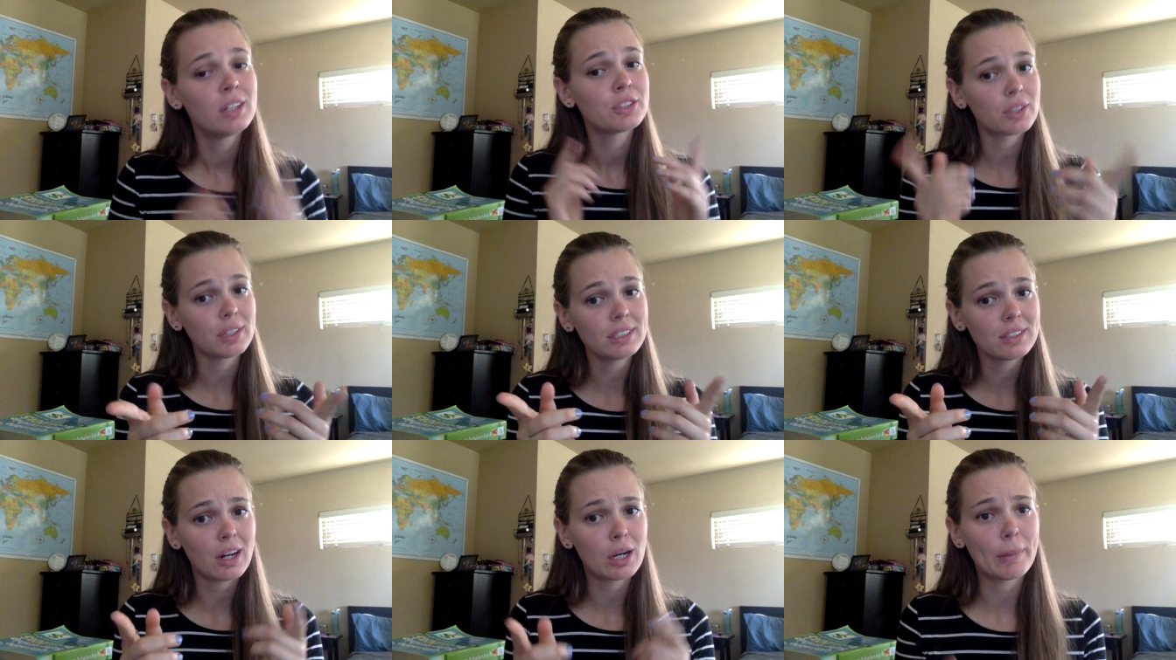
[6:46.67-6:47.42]
So let's
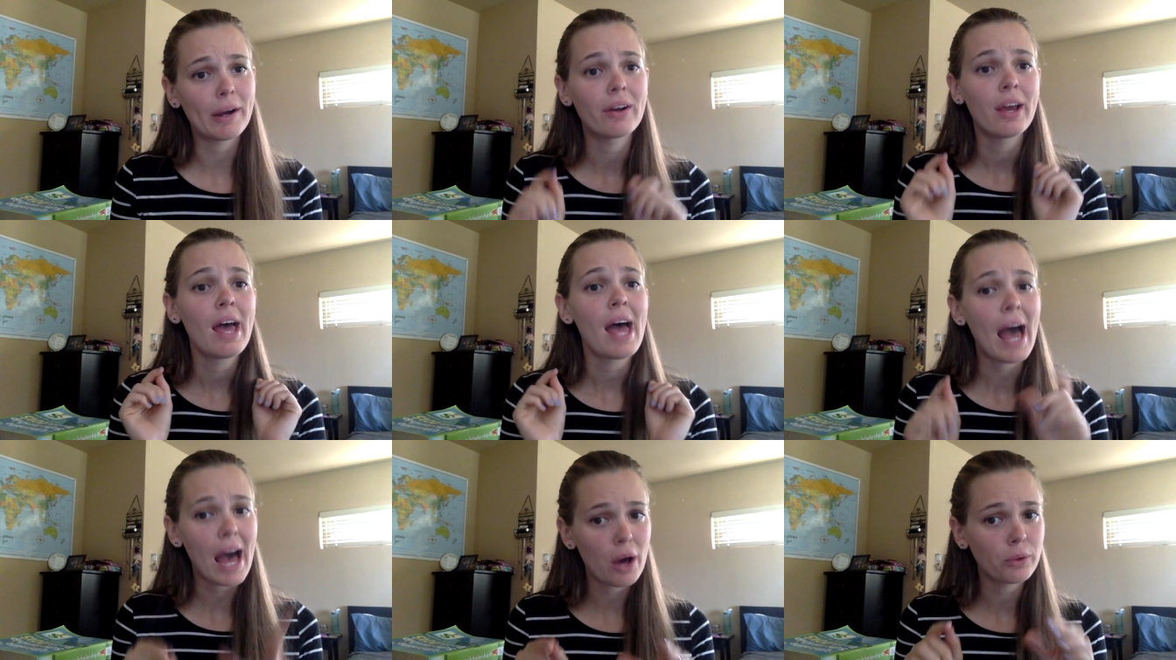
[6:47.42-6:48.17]
talk about
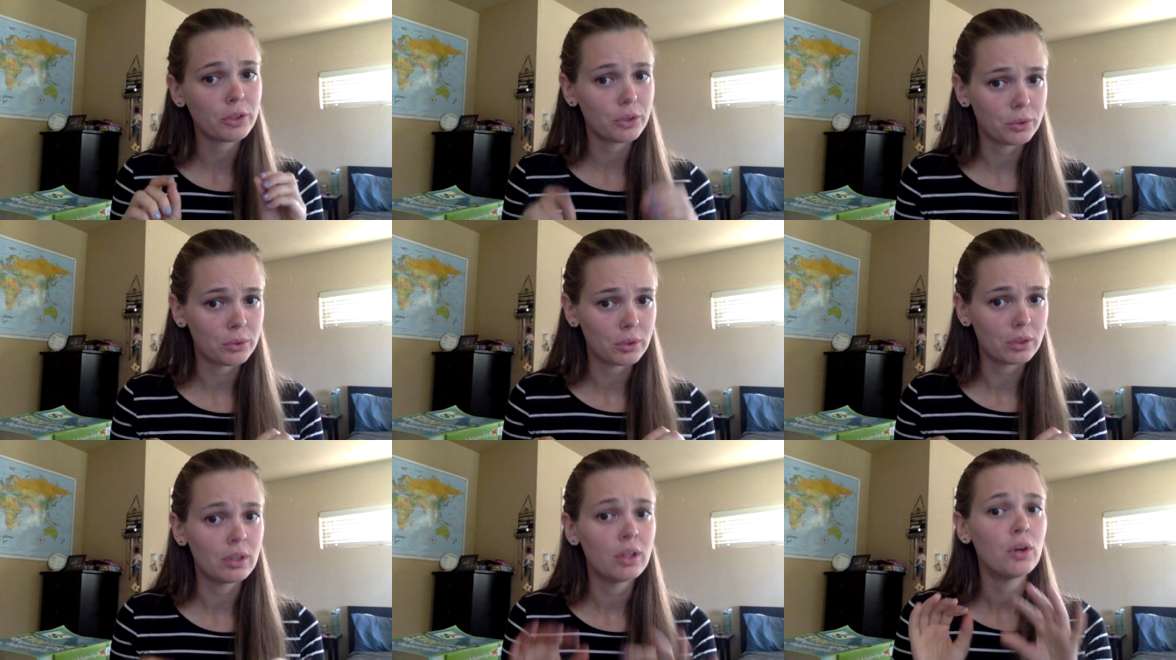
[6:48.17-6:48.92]
how to
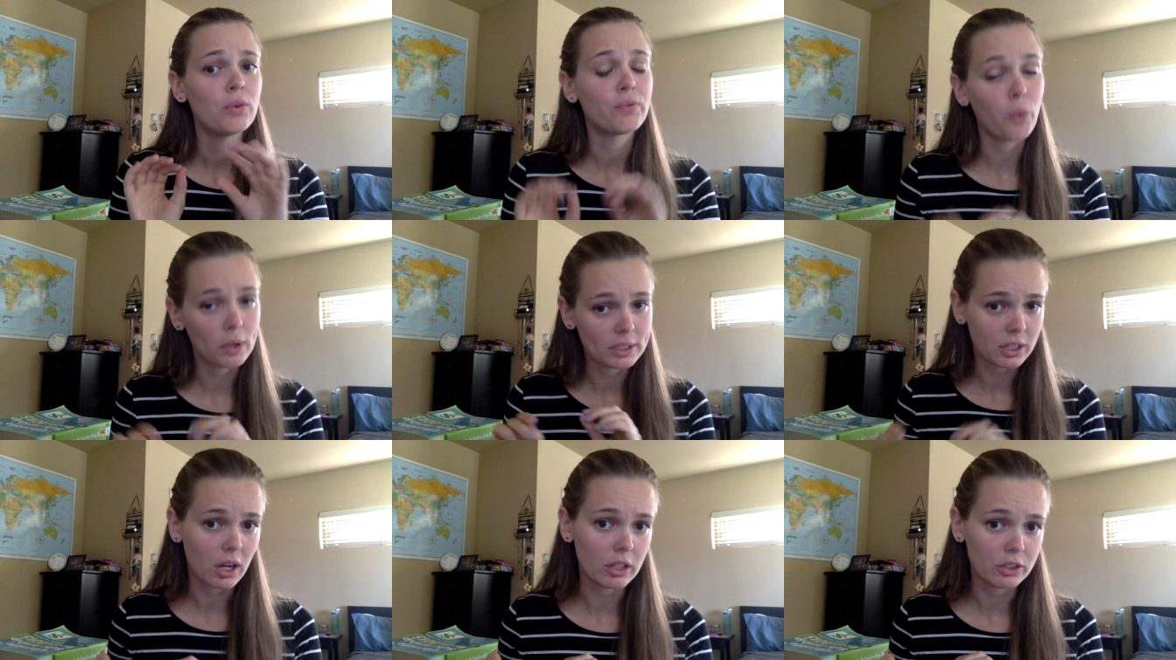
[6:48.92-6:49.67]
Google for
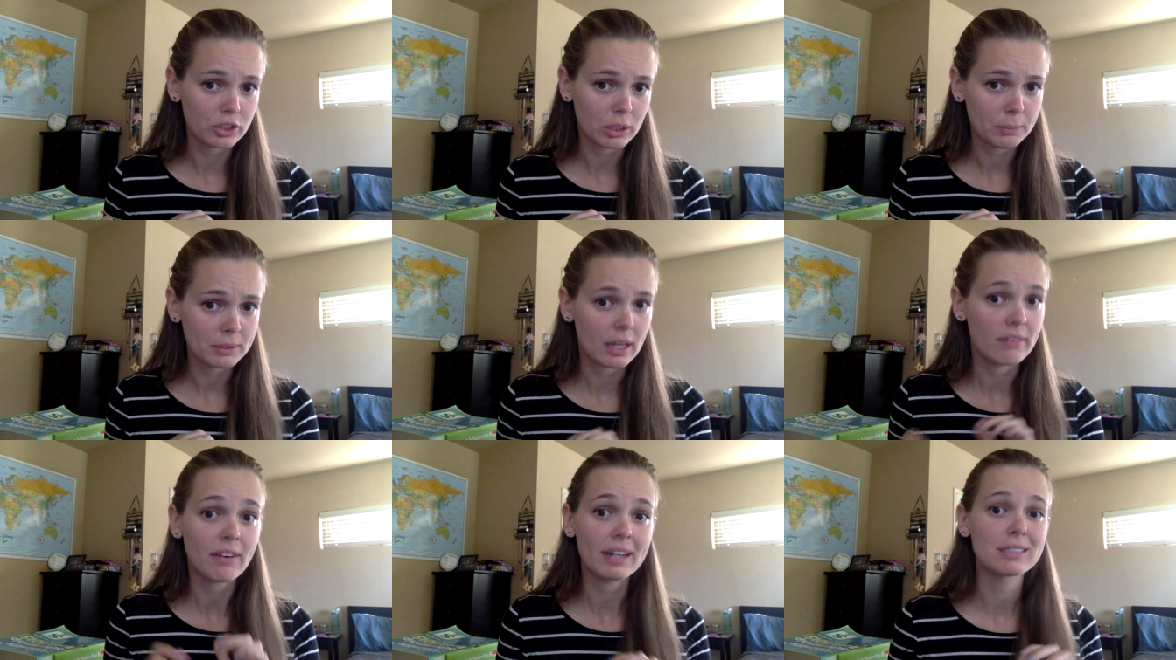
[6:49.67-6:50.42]
scholarships
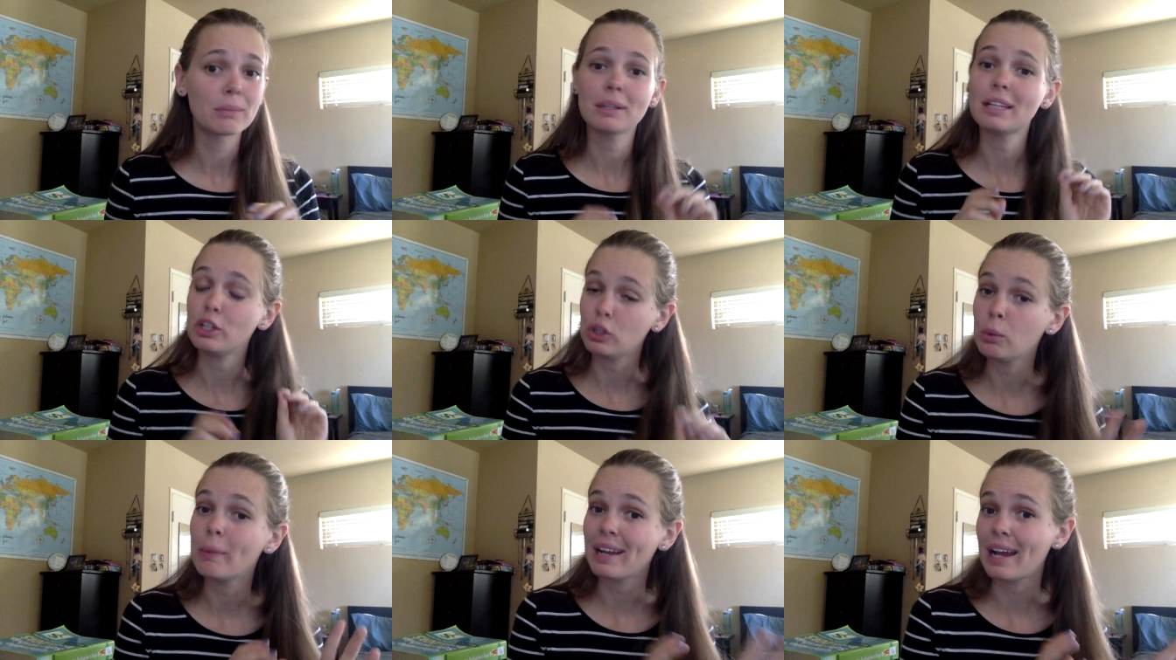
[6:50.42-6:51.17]
and find something that
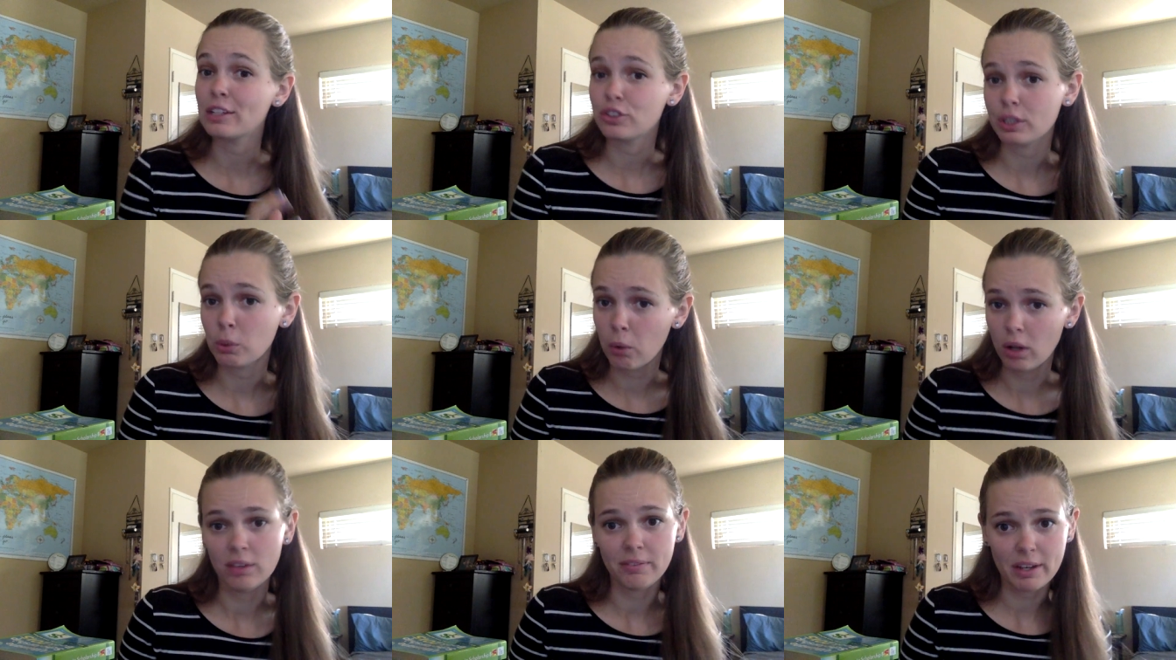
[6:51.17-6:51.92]
you might actually
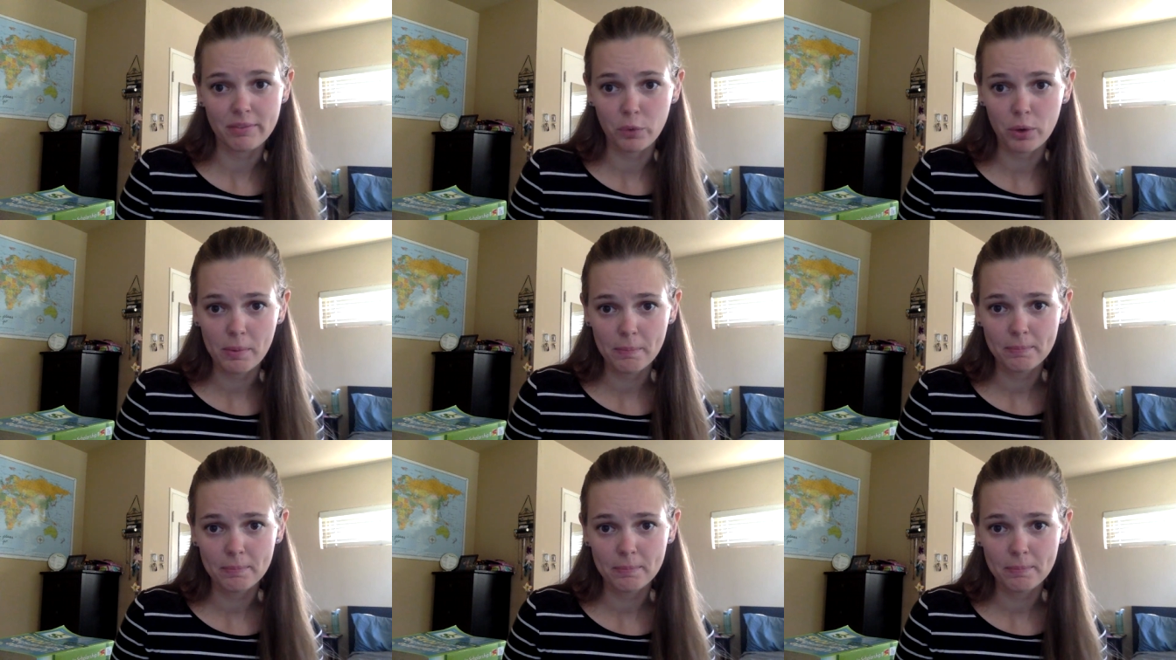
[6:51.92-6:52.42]
qualify for.